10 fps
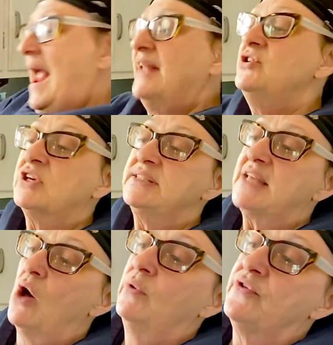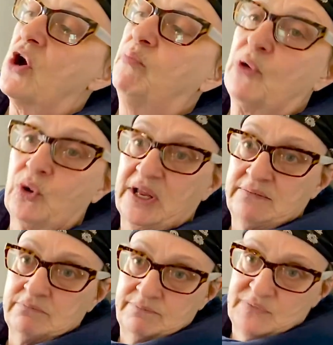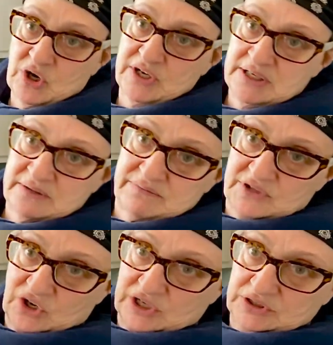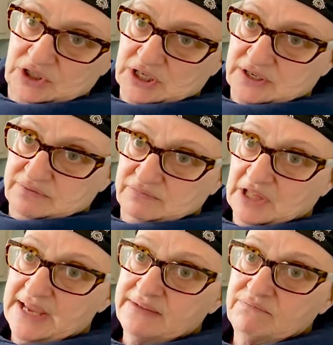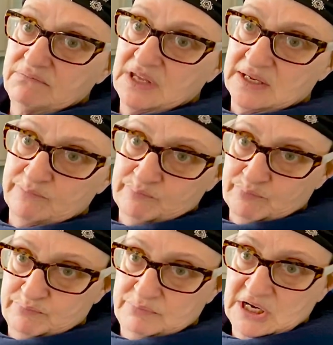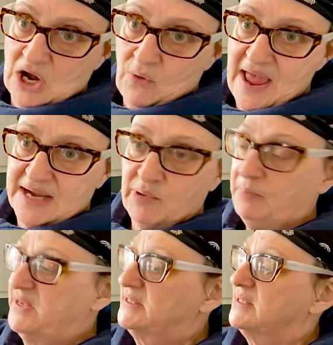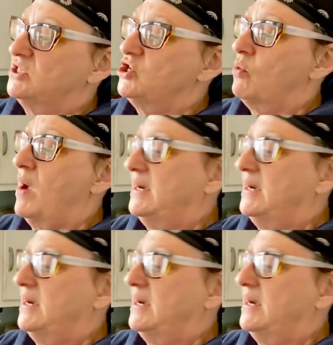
and you can tell when they're all broken. They're gonna look like in, edible pieces. You don't want